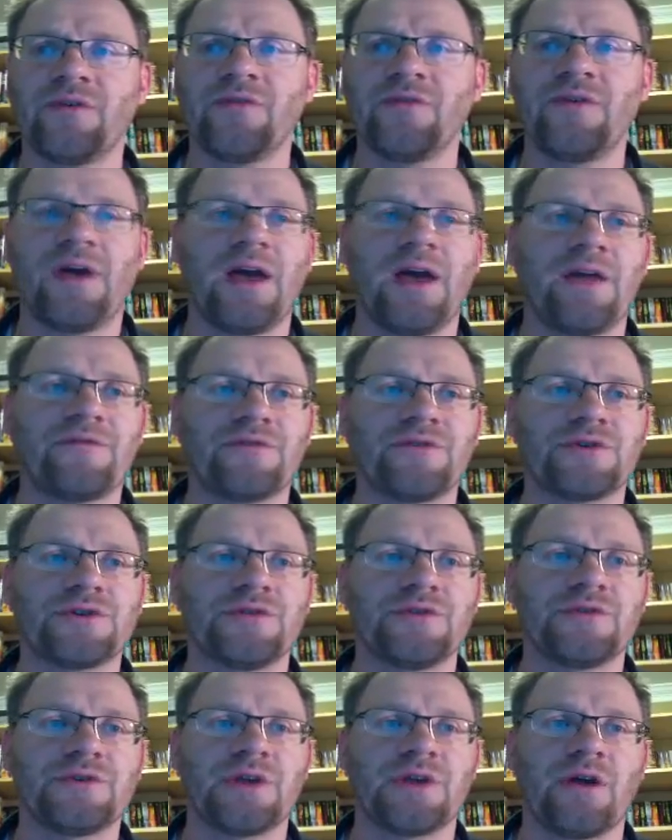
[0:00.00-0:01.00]
of after she
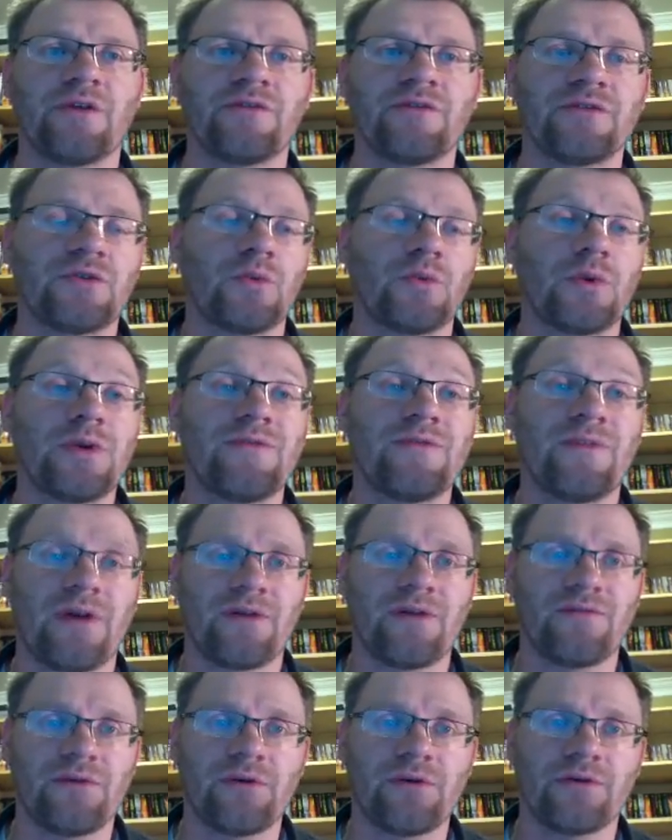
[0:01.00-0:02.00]
retires in
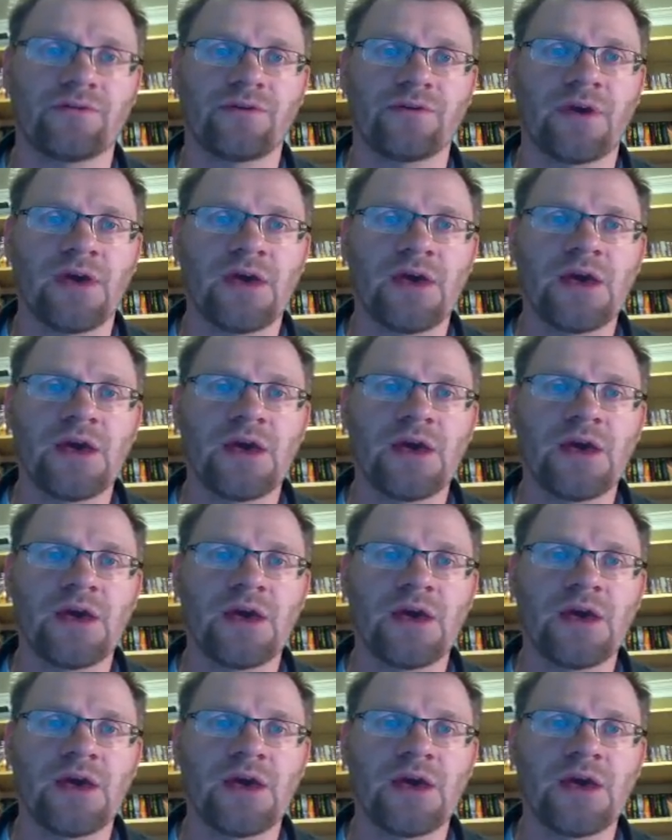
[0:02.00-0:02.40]
25 years.